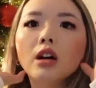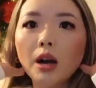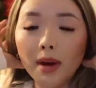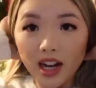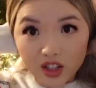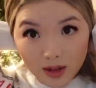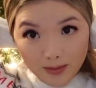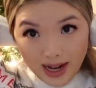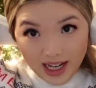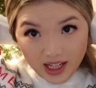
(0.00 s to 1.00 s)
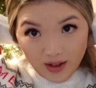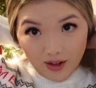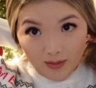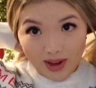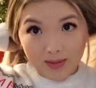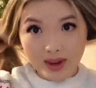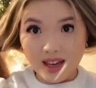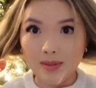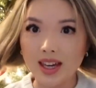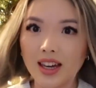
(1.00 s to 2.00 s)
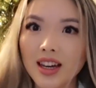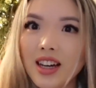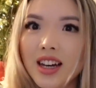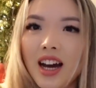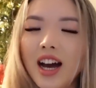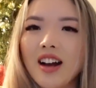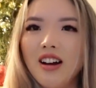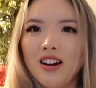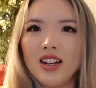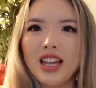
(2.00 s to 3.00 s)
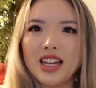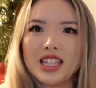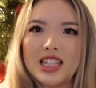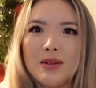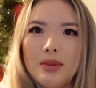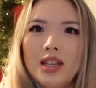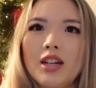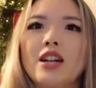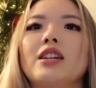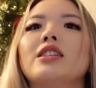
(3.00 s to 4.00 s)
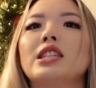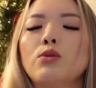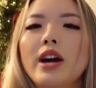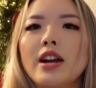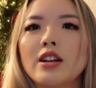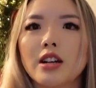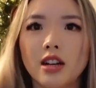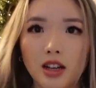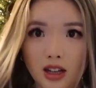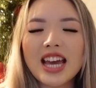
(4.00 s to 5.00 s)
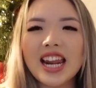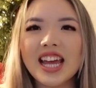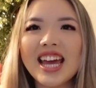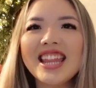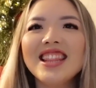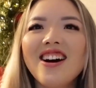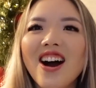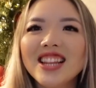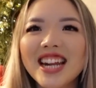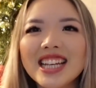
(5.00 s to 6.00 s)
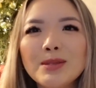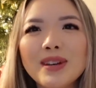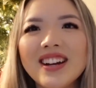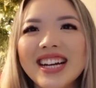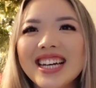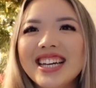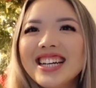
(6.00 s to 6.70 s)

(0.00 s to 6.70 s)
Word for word: I'm actually matching with my baby. I got her like a similar sweater. Getting in the holiday spirit.